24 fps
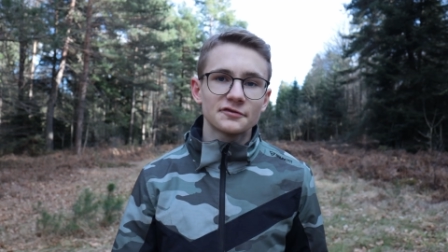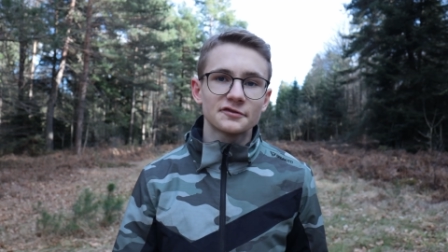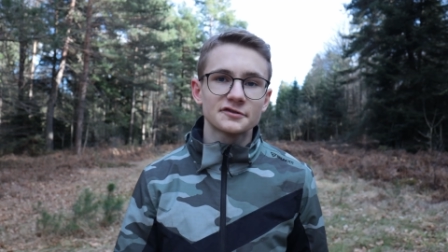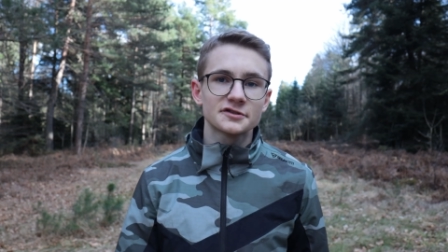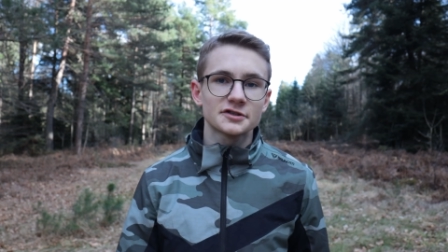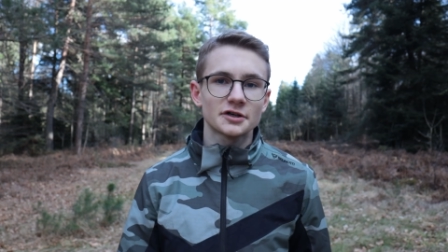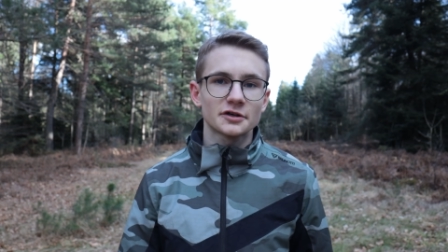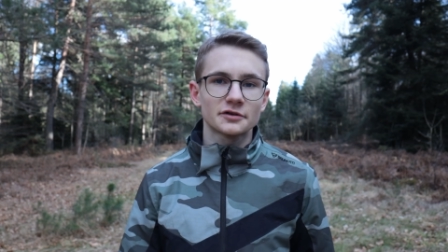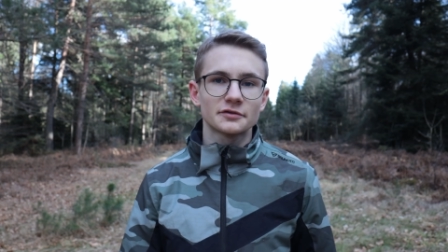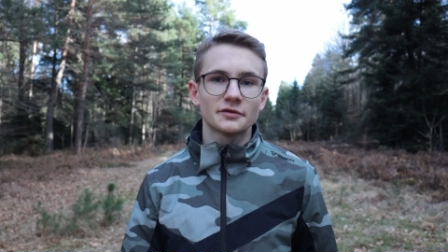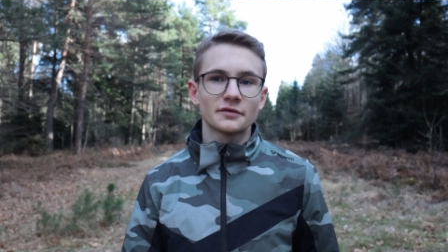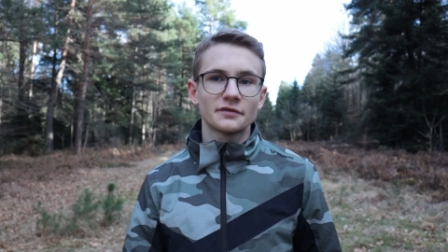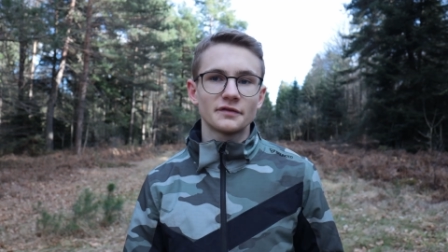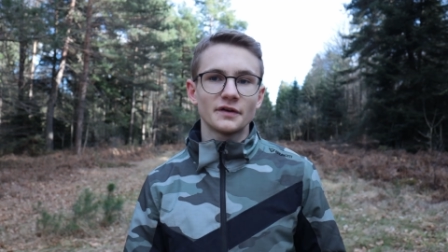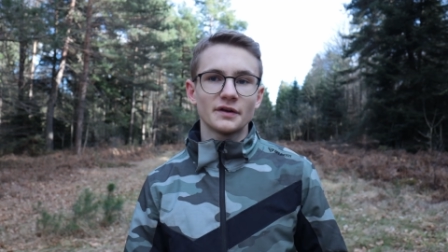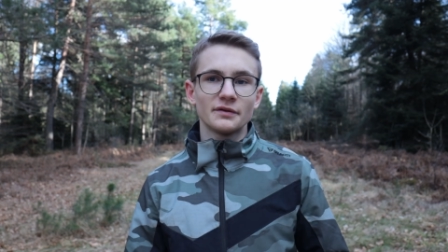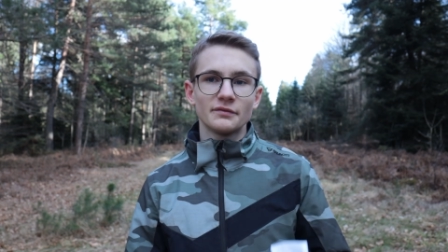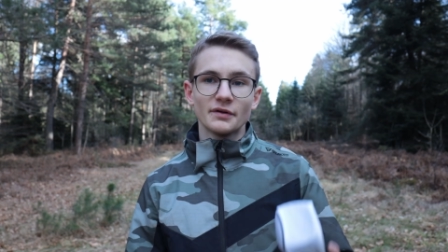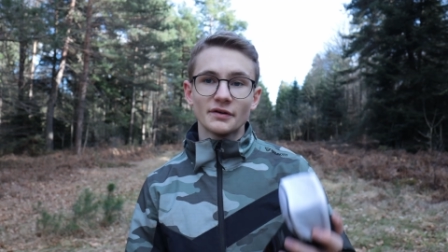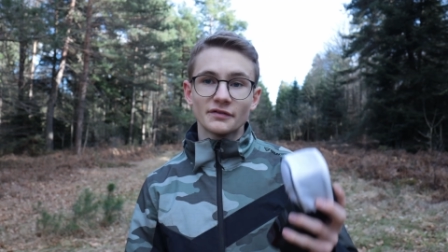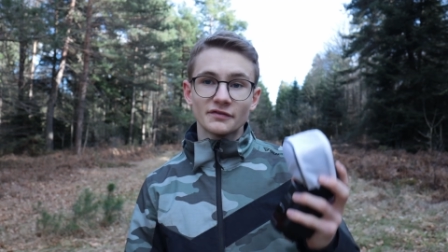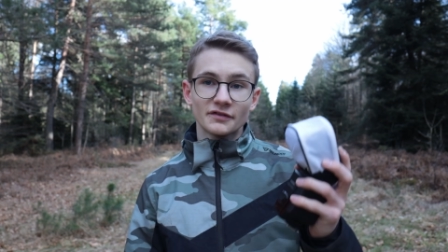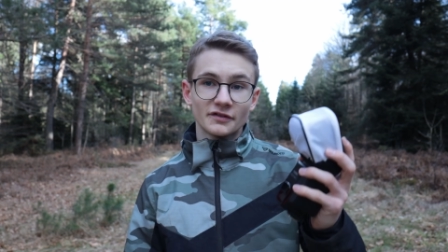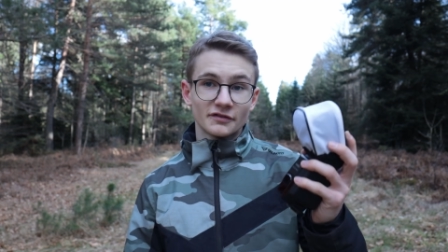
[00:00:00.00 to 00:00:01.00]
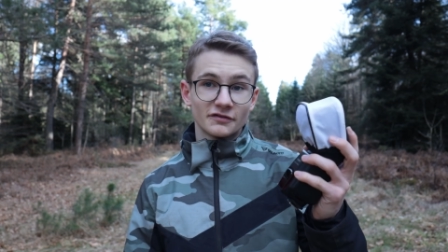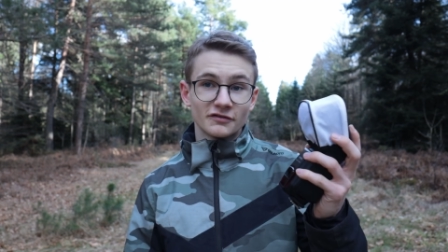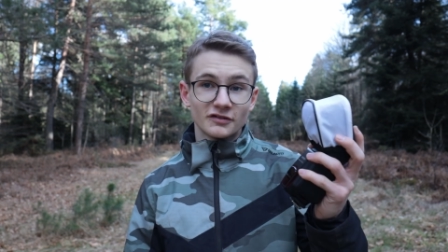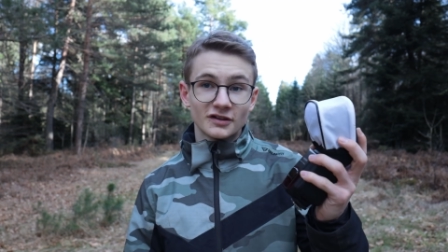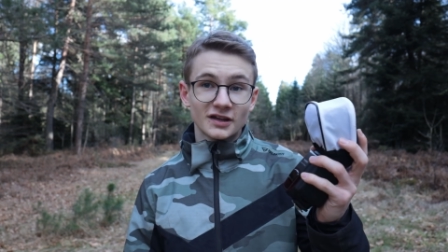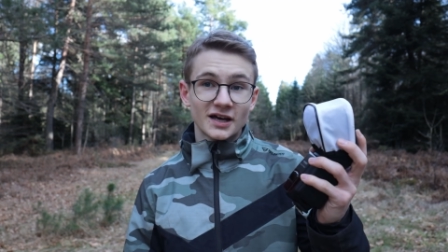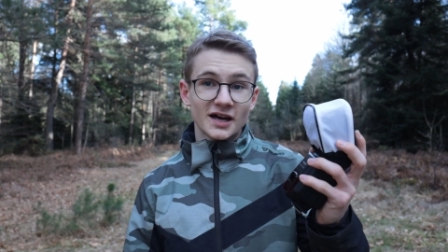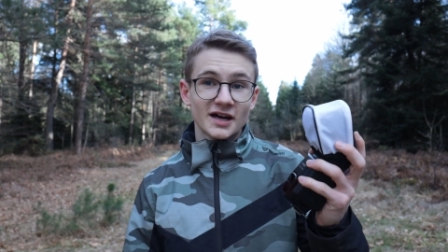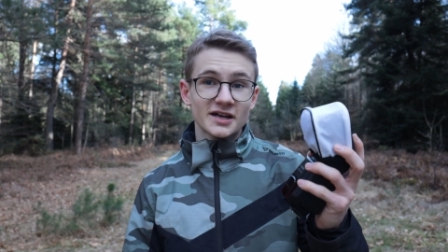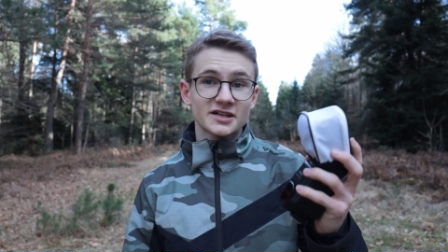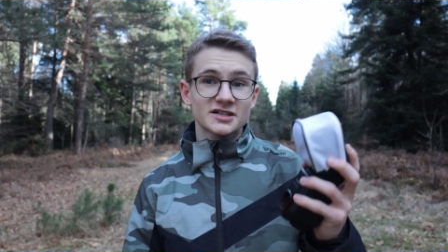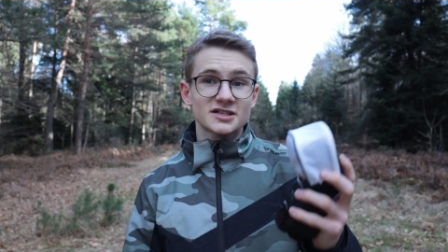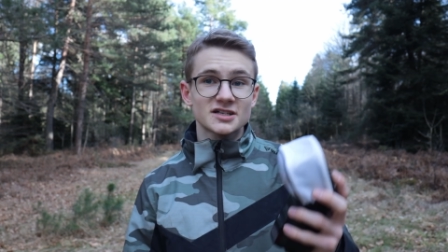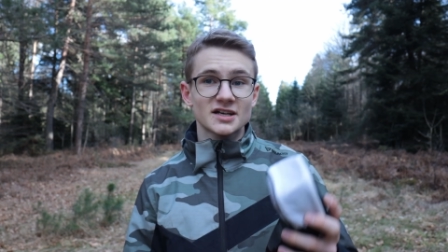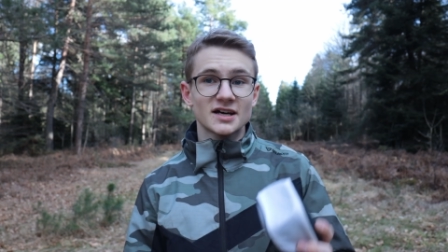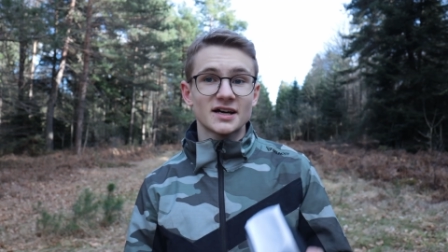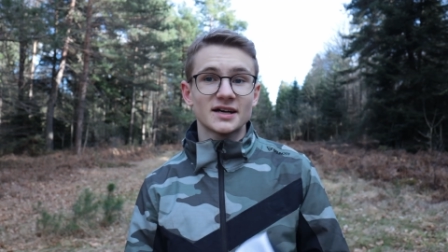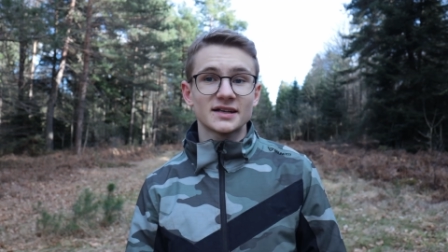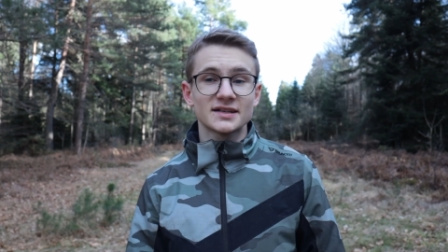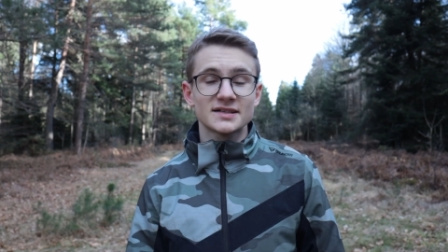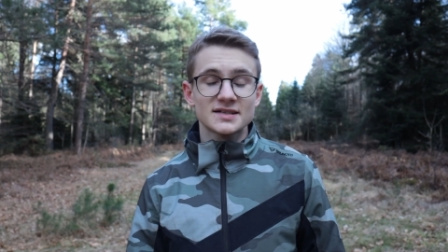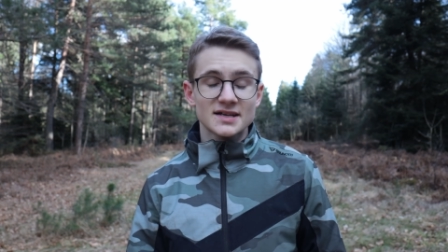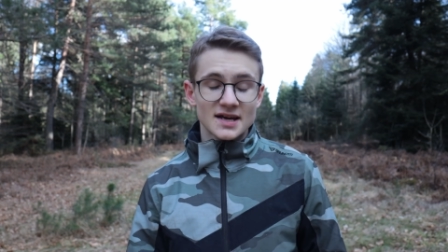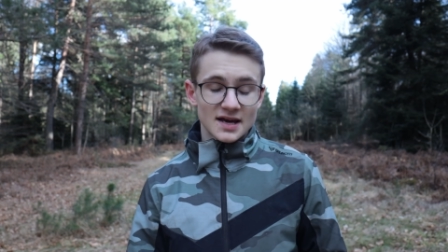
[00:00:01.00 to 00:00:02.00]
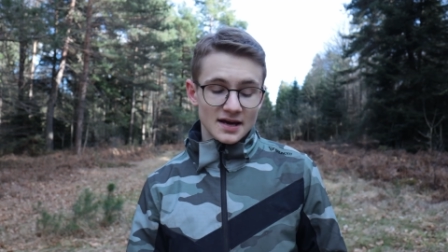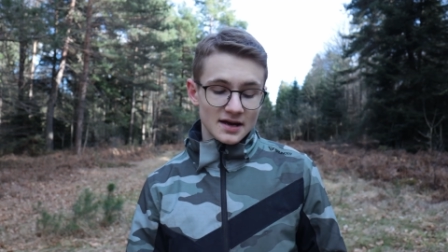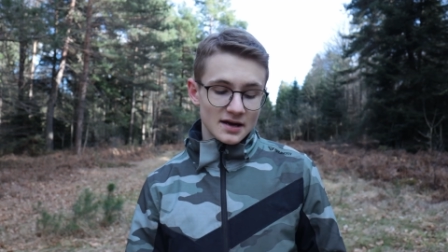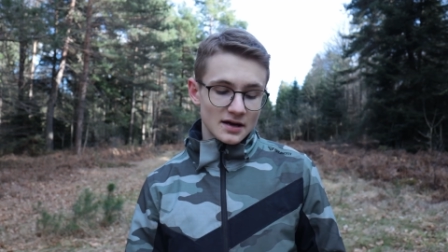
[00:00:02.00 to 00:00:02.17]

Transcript: photography with a flash, and